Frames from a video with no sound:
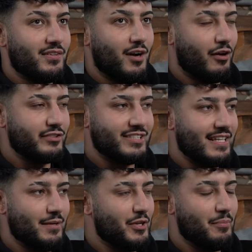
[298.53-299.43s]

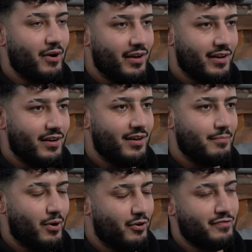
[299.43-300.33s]
obviously, when you buy a
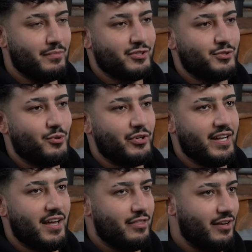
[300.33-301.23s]
product from a store, you
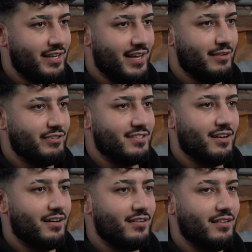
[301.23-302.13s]
get thirty day return.